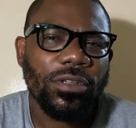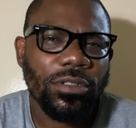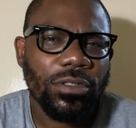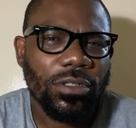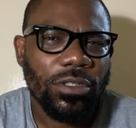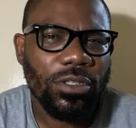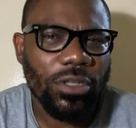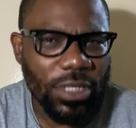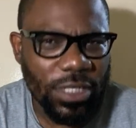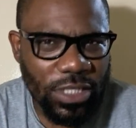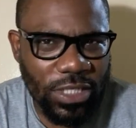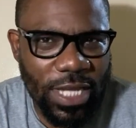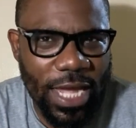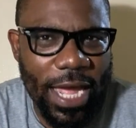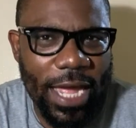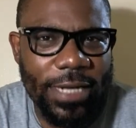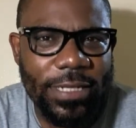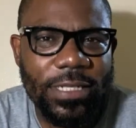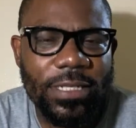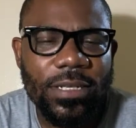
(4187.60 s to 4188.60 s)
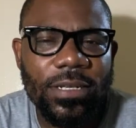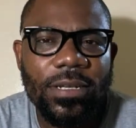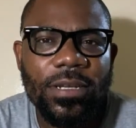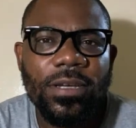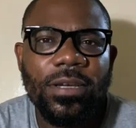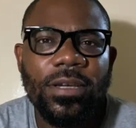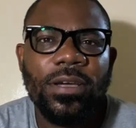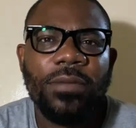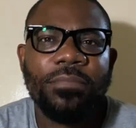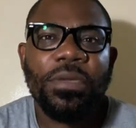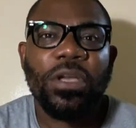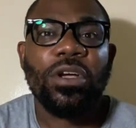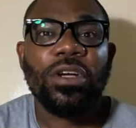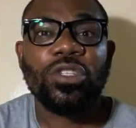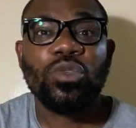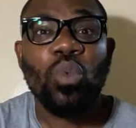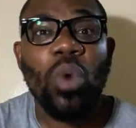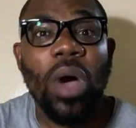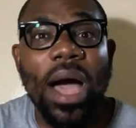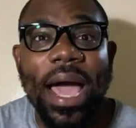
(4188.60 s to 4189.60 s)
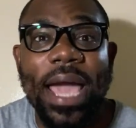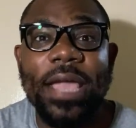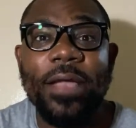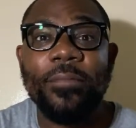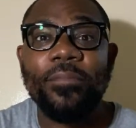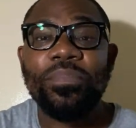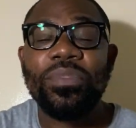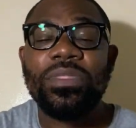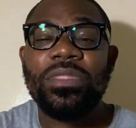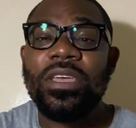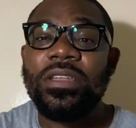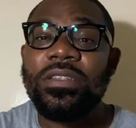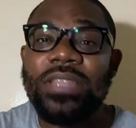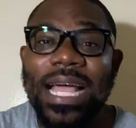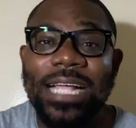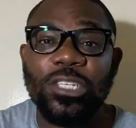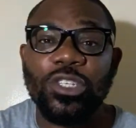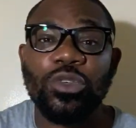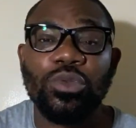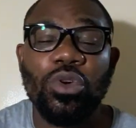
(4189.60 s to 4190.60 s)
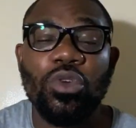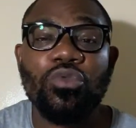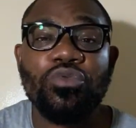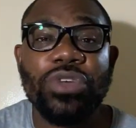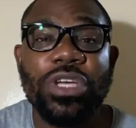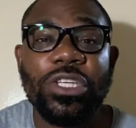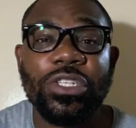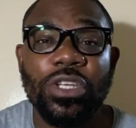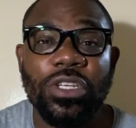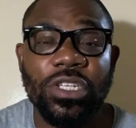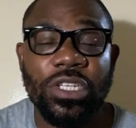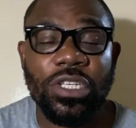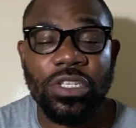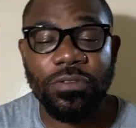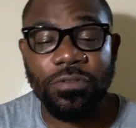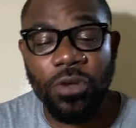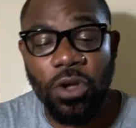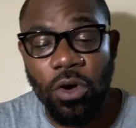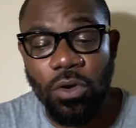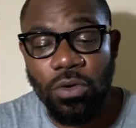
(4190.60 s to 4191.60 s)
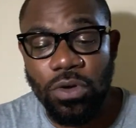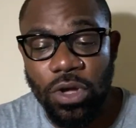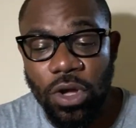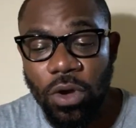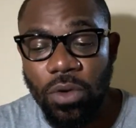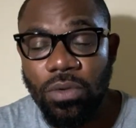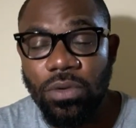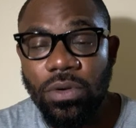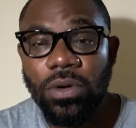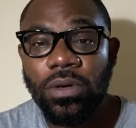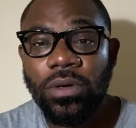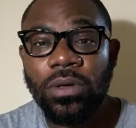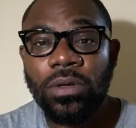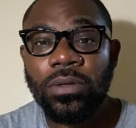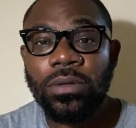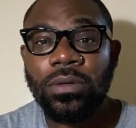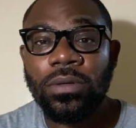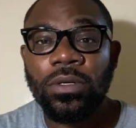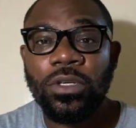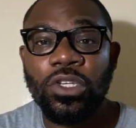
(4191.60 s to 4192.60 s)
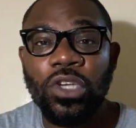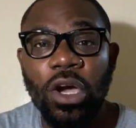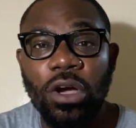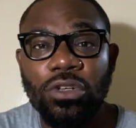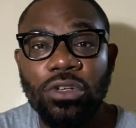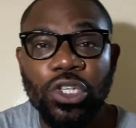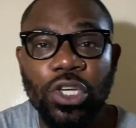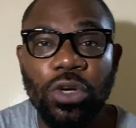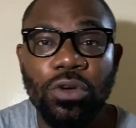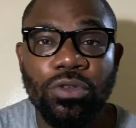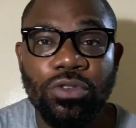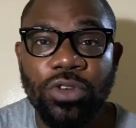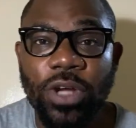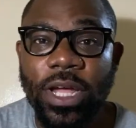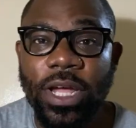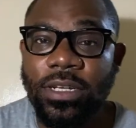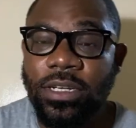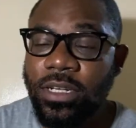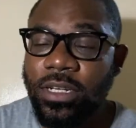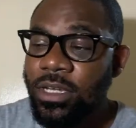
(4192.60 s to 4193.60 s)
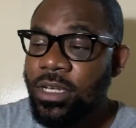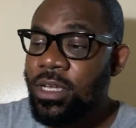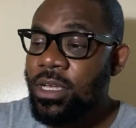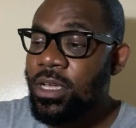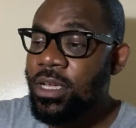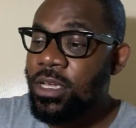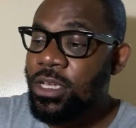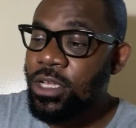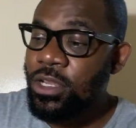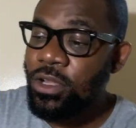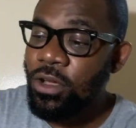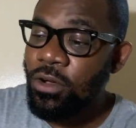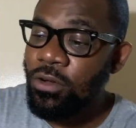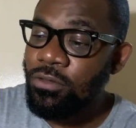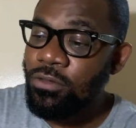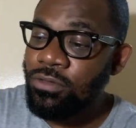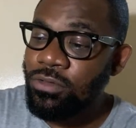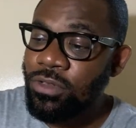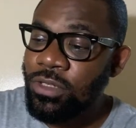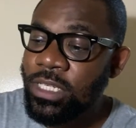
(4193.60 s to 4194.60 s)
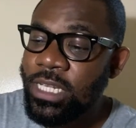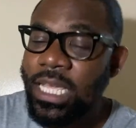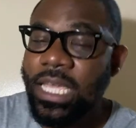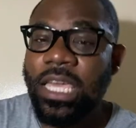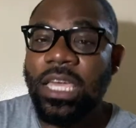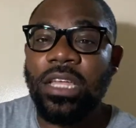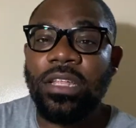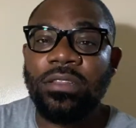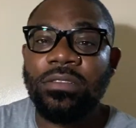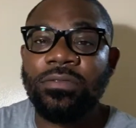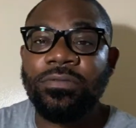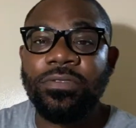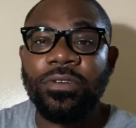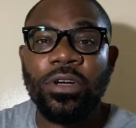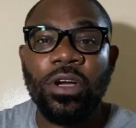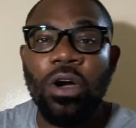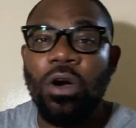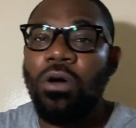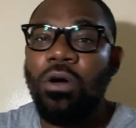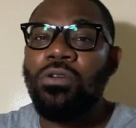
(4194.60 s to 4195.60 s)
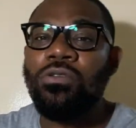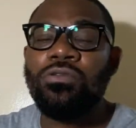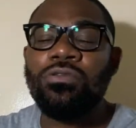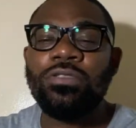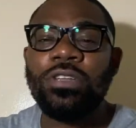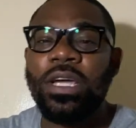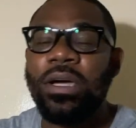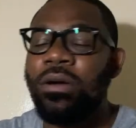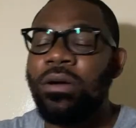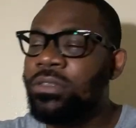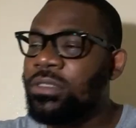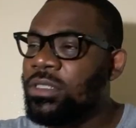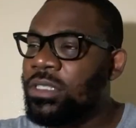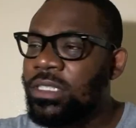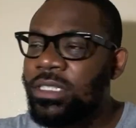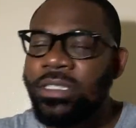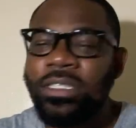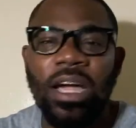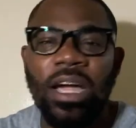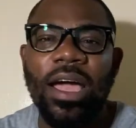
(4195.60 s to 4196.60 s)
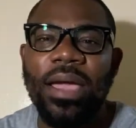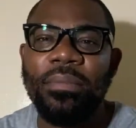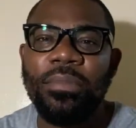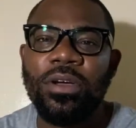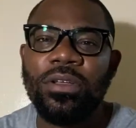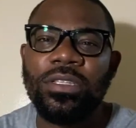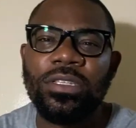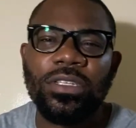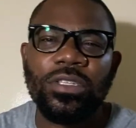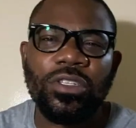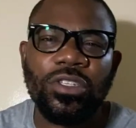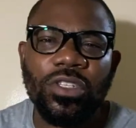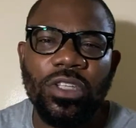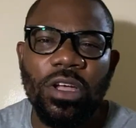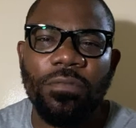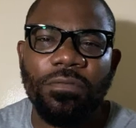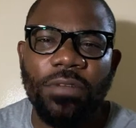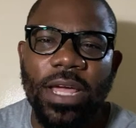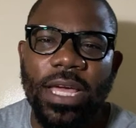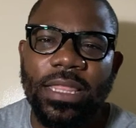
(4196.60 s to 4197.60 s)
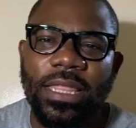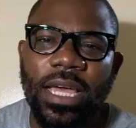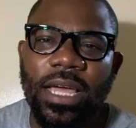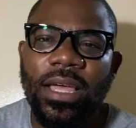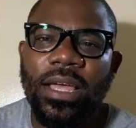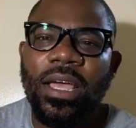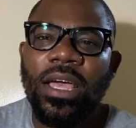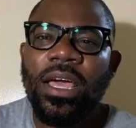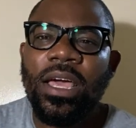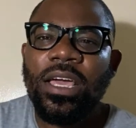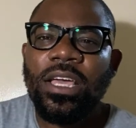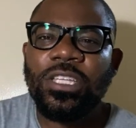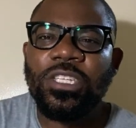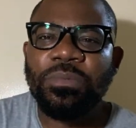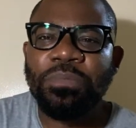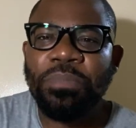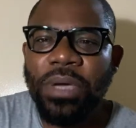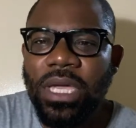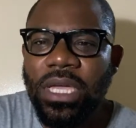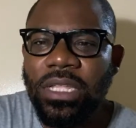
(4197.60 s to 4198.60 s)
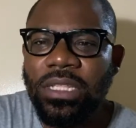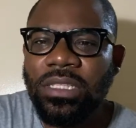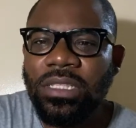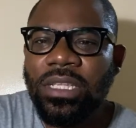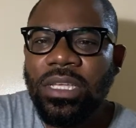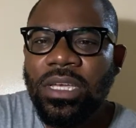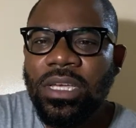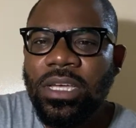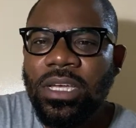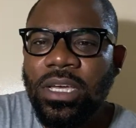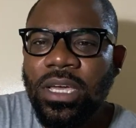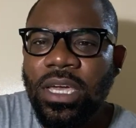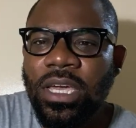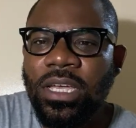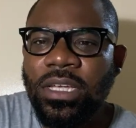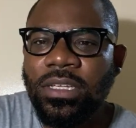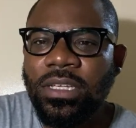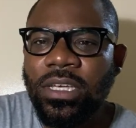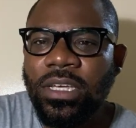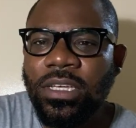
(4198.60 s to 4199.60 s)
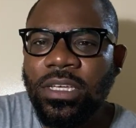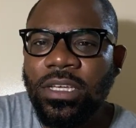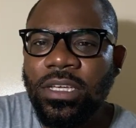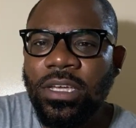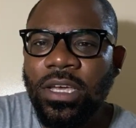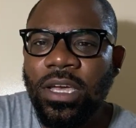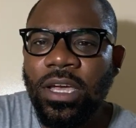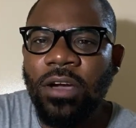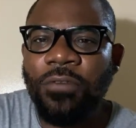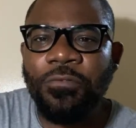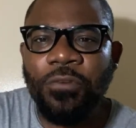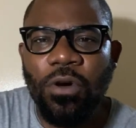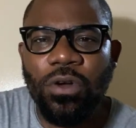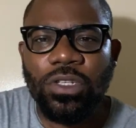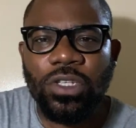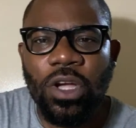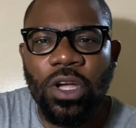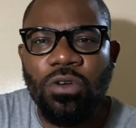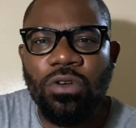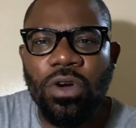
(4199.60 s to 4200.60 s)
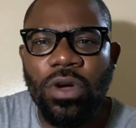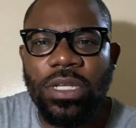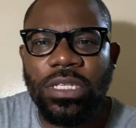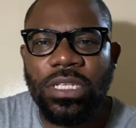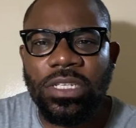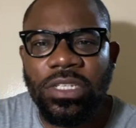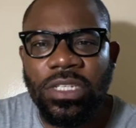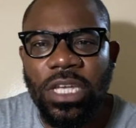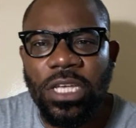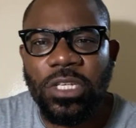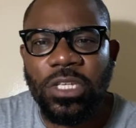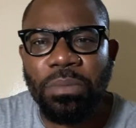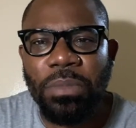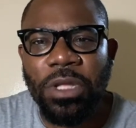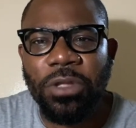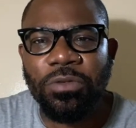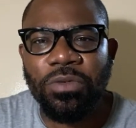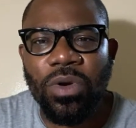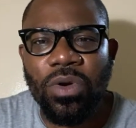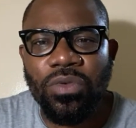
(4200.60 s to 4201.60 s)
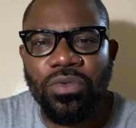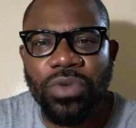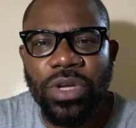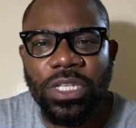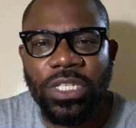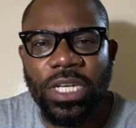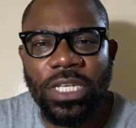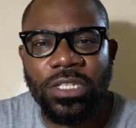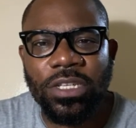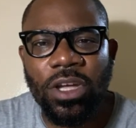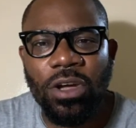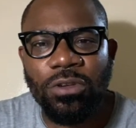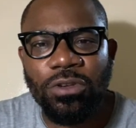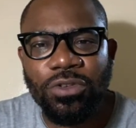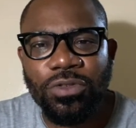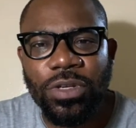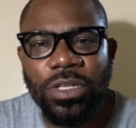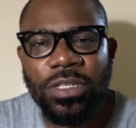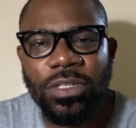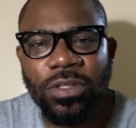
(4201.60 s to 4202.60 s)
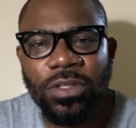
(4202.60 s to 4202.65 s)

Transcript: Do you understand? Because why? The natural resources of Congo, young children, you know, digging for gold or just diamonds and stuff like that. It's been, of course, Congo is the sixth mineral richest countries in